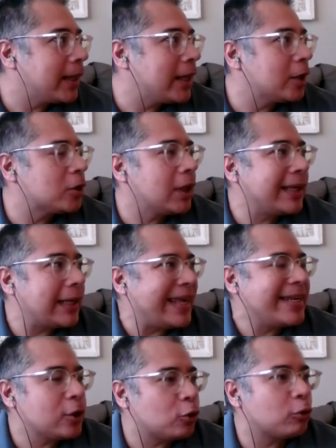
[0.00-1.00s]
in-
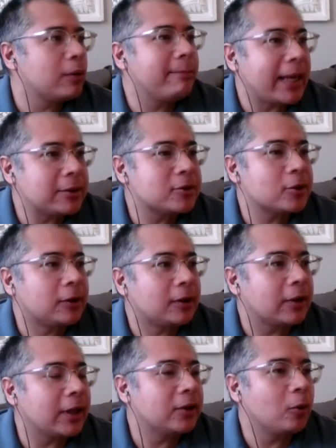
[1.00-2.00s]
incremental
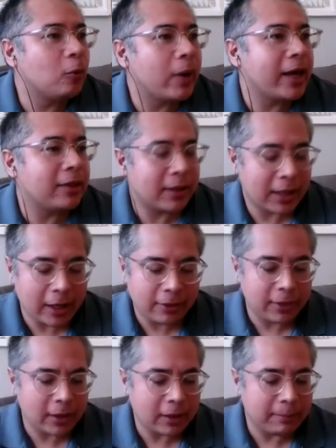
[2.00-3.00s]
in the way that I
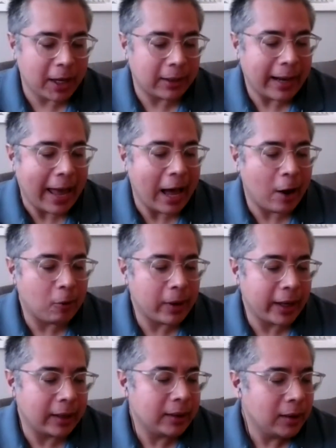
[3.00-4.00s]
think about how
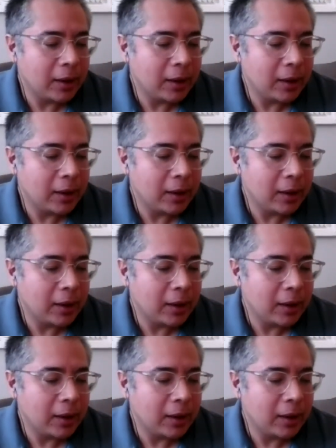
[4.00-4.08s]
I